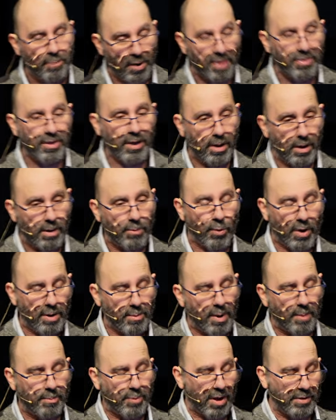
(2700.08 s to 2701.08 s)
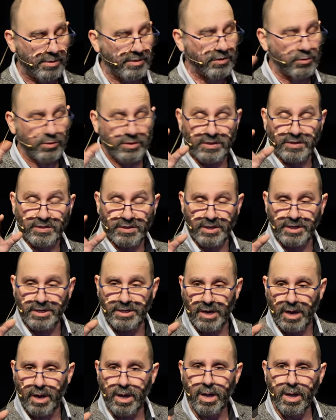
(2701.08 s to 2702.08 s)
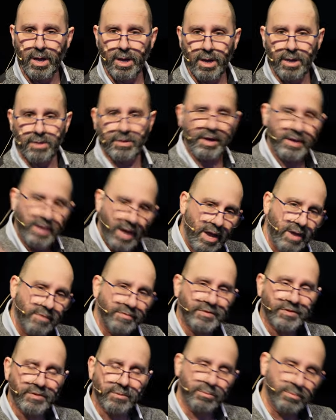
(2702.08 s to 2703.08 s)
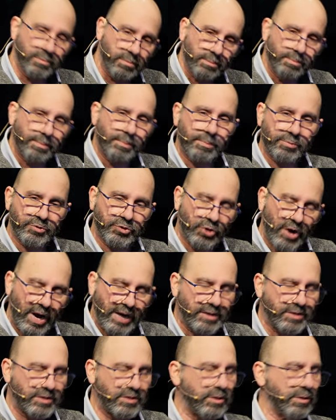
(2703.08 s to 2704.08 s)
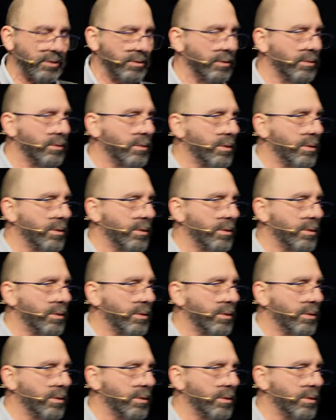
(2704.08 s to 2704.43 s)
brother, one of my brothers was a senior, they gave some tracts to.